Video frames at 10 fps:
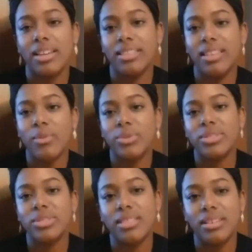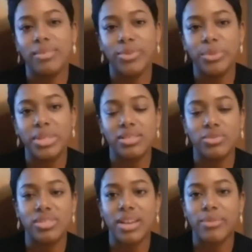was the thing for me. As soon as I
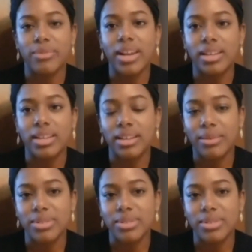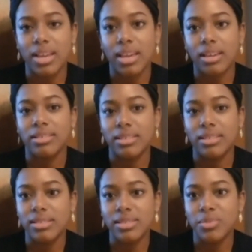read it, I was like, this is
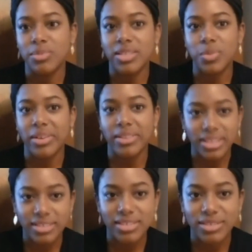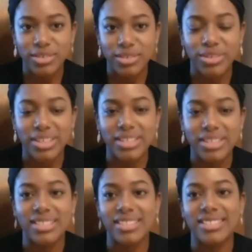my experience.
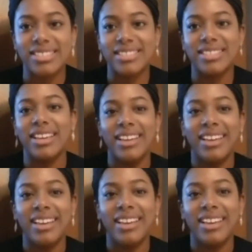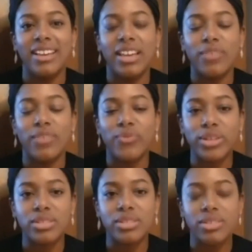It felt so true to
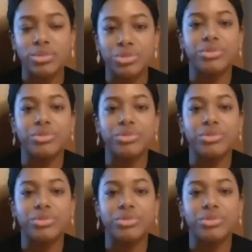me.